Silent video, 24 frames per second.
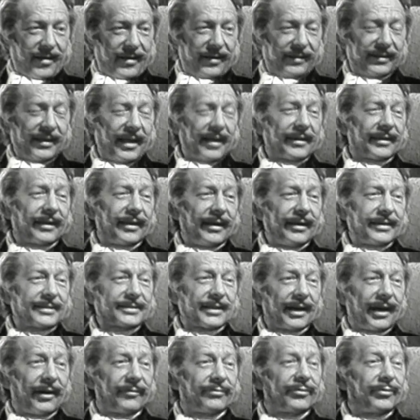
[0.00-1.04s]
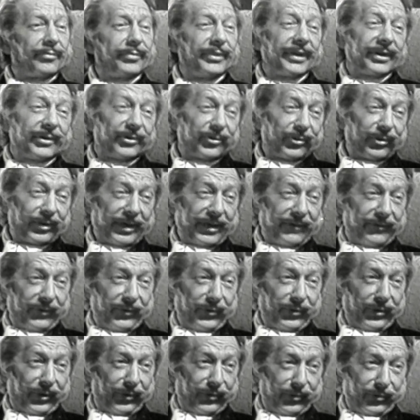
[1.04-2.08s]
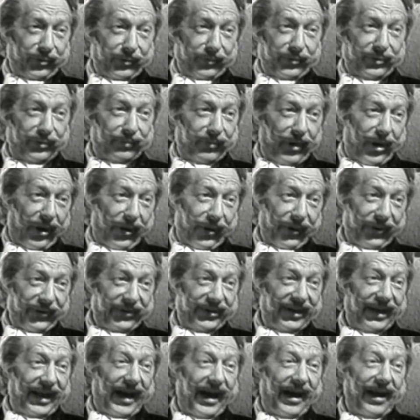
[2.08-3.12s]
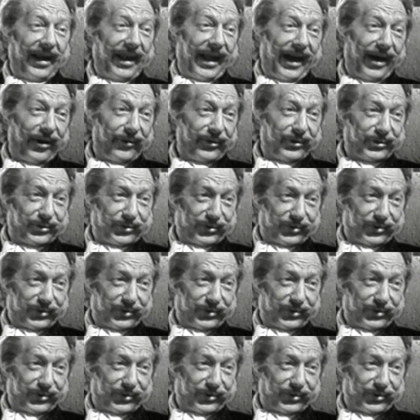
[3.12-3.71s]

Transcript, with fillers: In that case, I forbid your leaving your room tomorrow until I allow that